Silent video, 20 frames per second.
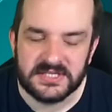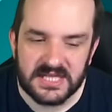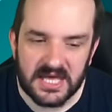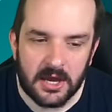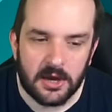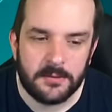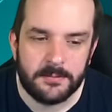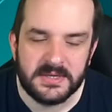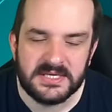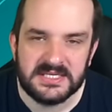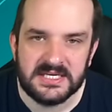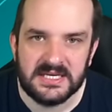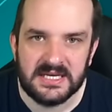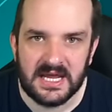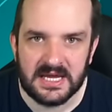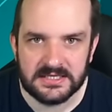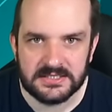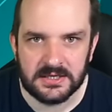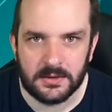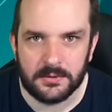they are missing
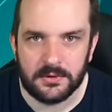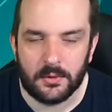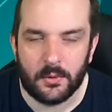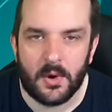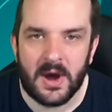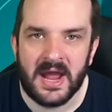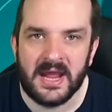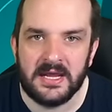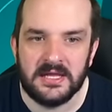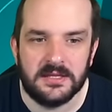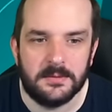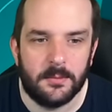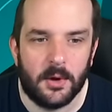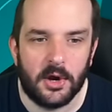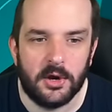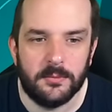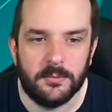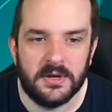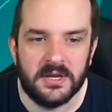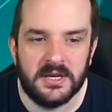Neto and Hwang at the
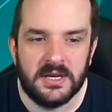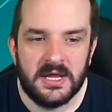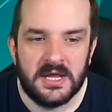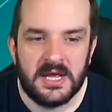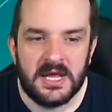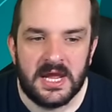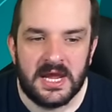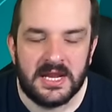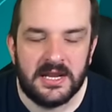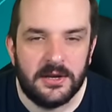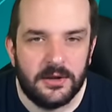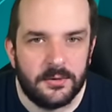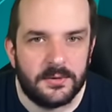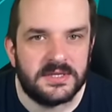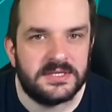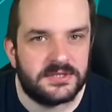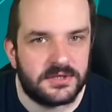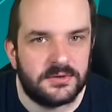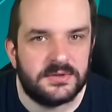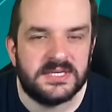moment, and Luton
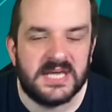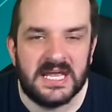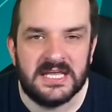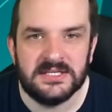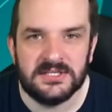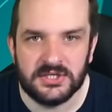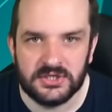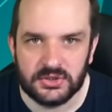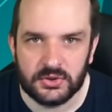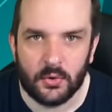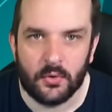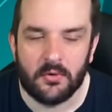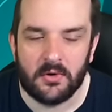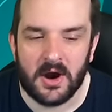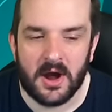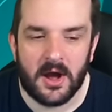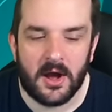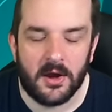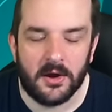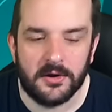do tend to score
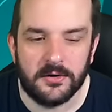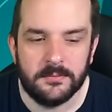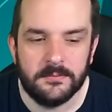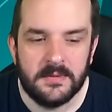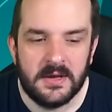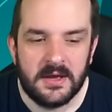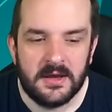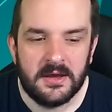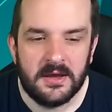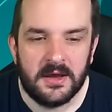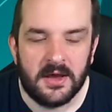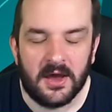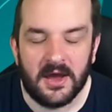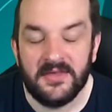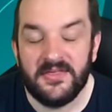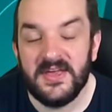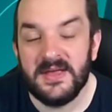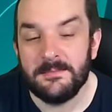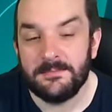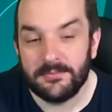at home. I
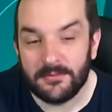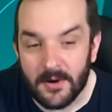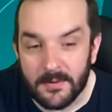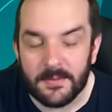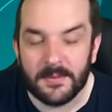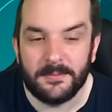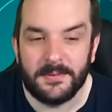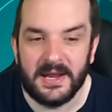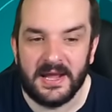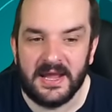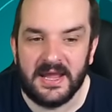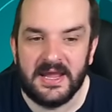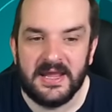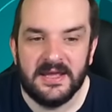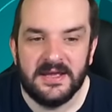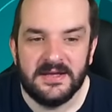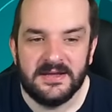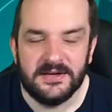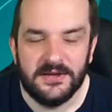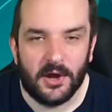think probably
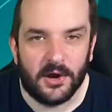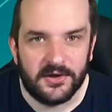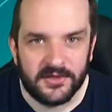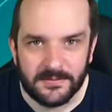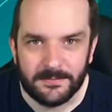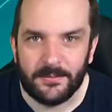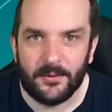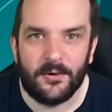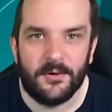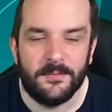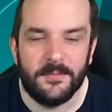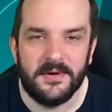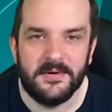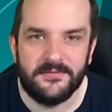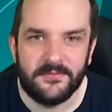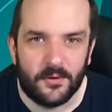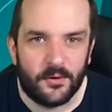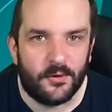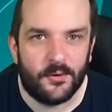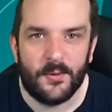neither
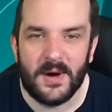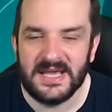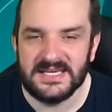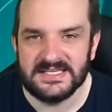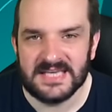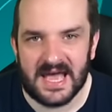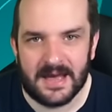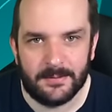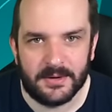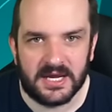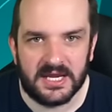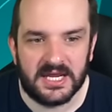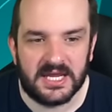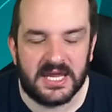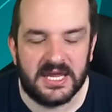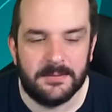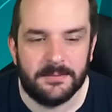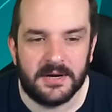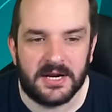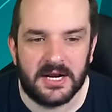Bournemouth or West Ham are going to
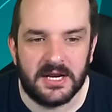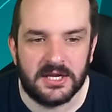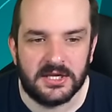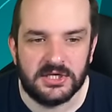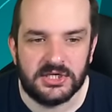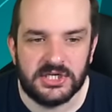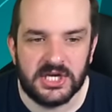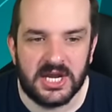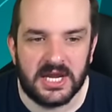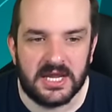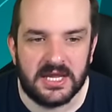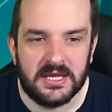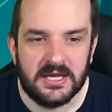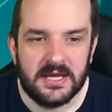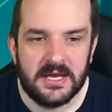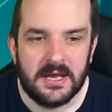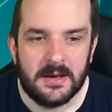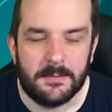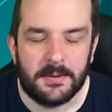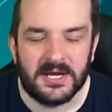keep a clean sheet,
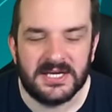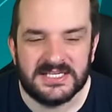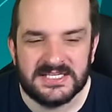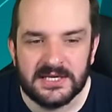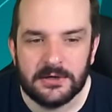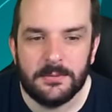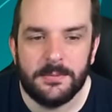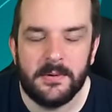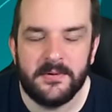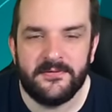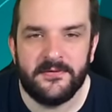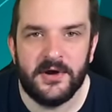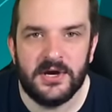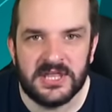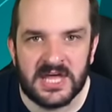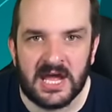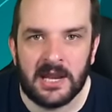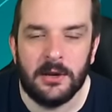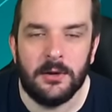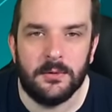but I still prefer
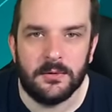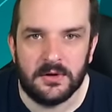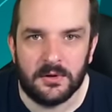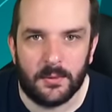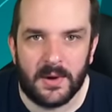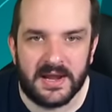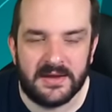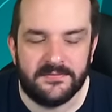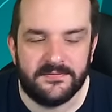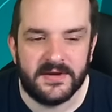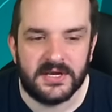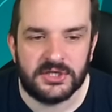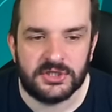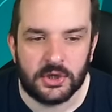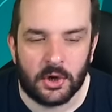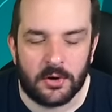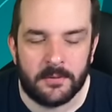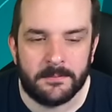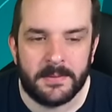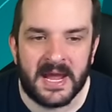that Luton away fixture
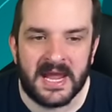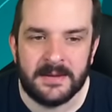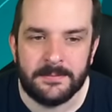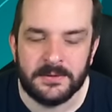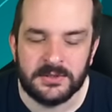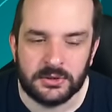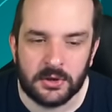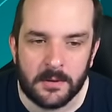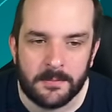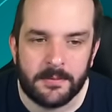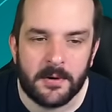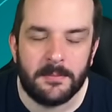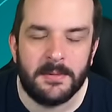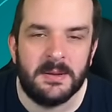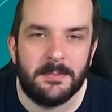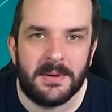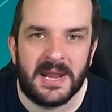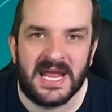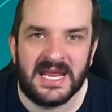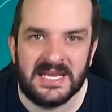on paper, so I'll probably
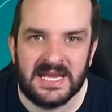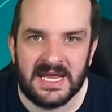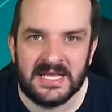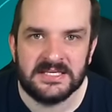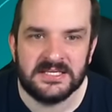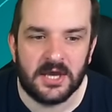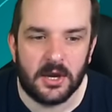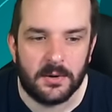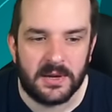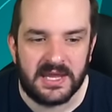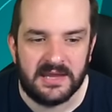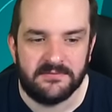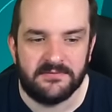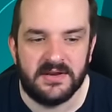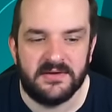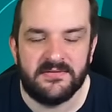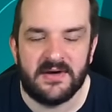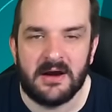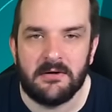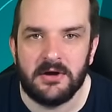play Neto even
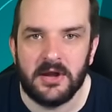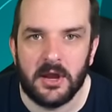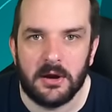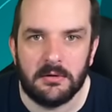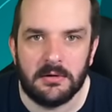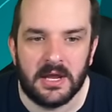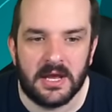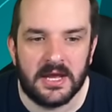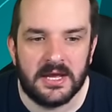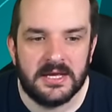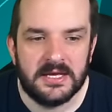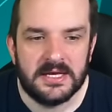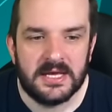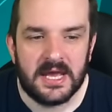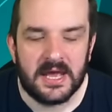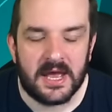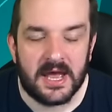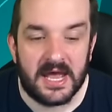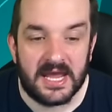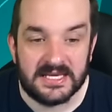if Areola
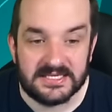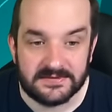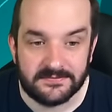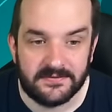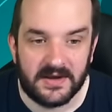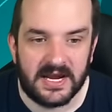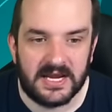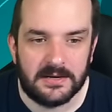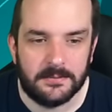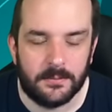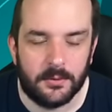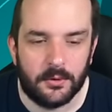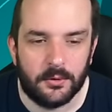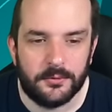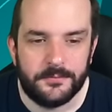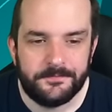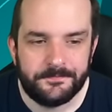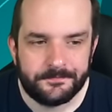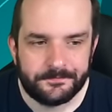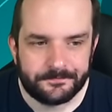uh, is available.